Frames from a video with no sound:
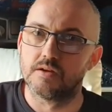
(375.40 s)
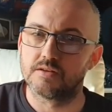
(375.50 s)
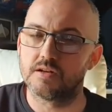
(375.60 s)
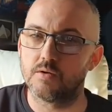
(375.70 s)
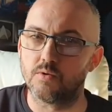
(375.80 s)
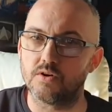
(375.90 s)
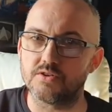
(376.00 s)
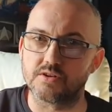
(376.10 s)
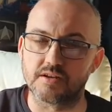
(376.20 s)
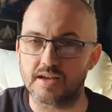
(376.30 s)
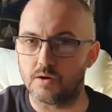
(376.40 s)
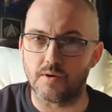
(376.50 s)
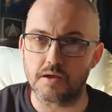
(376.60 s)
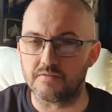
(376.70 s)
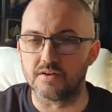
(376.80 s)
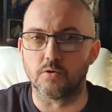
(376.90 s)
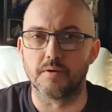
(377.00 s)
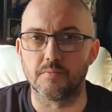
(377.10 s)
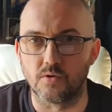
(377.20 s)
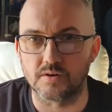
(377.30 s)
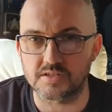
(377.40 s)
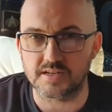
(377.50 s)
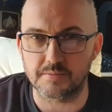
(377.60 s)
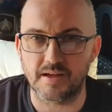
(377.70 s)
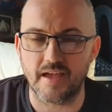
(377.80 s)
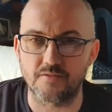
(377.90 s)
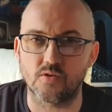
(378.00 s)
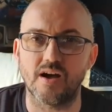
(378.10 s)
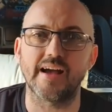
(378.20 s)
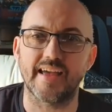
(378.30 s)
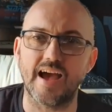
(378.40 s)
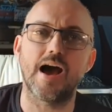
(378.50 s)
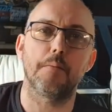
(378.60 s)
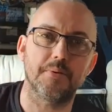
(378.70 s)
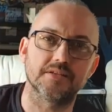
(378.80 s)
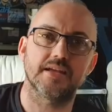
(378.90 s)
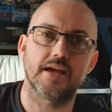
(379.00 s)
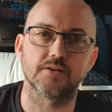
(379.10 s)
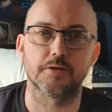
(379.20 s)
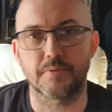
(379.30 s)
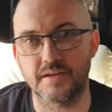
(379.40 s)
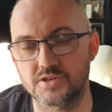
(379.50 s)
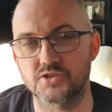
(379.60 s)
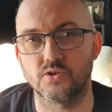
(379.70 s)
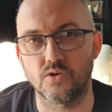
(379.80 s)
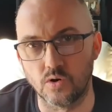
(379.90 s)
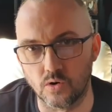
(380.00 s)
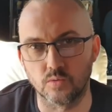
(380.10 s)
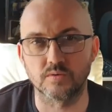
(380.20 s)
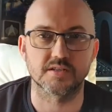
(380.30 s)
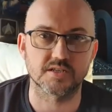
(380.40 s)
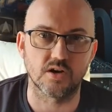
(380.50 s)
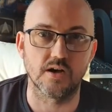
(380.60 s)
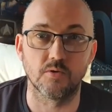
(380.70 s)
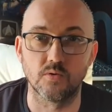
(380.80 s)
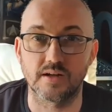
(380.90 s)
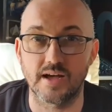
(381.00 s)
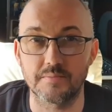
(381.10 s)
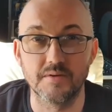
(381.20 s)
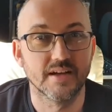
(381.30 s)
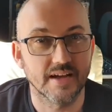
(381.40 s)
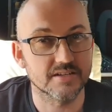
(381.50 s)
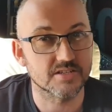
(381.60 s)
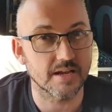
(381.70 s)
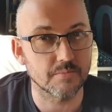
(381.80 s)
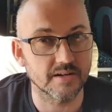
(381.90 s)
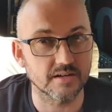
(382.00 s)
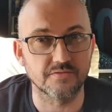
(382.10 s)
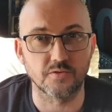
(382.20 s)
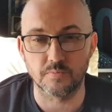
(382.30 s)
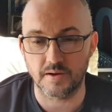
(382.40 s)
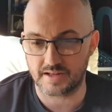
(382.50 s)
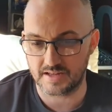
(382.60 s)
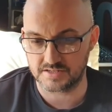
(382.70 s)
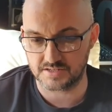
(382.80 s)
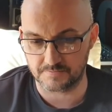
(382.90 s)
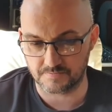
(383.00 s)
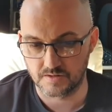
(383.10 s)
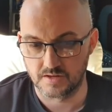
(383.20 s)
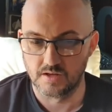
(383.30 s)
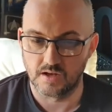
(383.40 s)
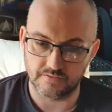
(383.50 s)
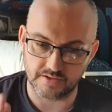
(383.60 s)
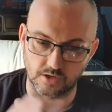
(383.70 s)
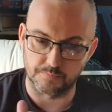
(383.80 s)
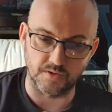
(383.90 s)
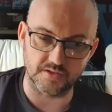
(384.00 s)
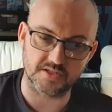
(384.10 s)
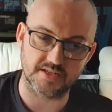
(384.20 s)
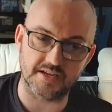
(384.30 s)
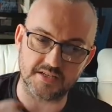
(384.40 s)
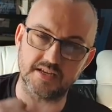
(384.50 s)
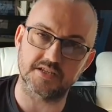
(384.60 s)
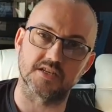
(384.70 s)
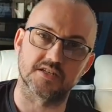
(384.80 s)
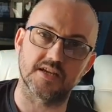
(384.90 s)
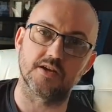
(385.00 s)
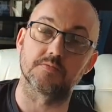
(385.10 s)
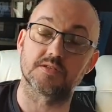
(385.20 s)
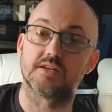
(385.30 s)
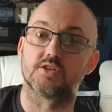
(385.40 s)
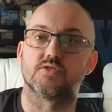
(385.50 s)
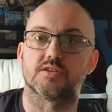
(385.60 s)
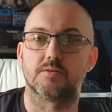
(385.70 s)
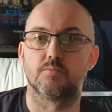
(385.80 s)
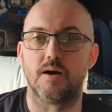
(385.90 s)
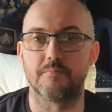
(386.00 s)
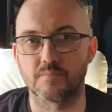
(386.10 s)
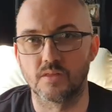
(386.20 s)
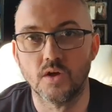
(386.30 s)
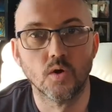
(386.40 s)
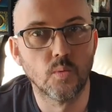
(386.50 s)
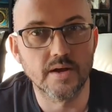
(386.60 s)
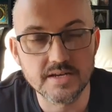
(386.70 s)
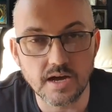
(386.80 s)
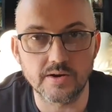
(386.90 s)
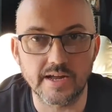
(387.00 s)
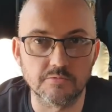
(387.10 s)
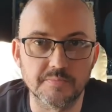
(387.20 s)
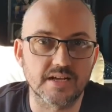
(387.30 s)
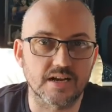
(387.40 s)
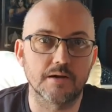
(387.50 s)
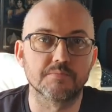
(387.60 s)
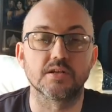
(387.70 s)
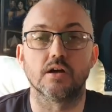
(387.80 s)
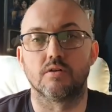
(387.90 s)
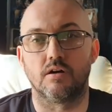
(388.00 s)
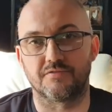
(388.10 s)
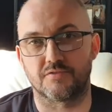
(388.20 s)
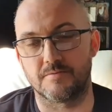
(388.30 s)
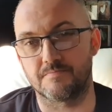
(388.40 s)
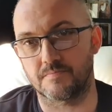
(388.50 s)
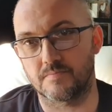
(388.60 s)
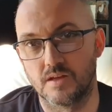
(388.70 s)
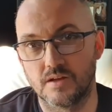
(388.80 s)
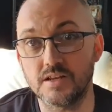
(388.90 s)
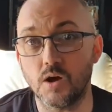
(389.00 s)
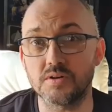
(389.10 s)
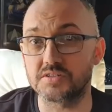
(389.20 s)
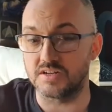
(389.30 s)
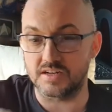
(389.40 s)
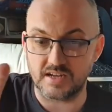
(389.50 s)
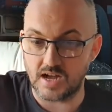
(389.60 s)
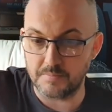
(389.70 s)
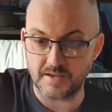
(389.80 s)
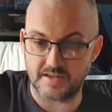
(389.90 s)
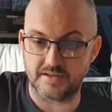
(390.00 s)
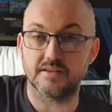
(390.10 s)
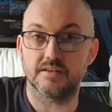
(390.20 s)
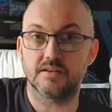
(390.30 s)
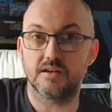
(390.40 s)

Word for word: You know what? You can get away with a little bit more at centre back. You haven't got to get up and down the pitch all the time, all game, in the same way that a fullback has to. I think Ogbonna stays. Issa Diop's the interesting one. We know there will be clubs that are after him. No one's going to come in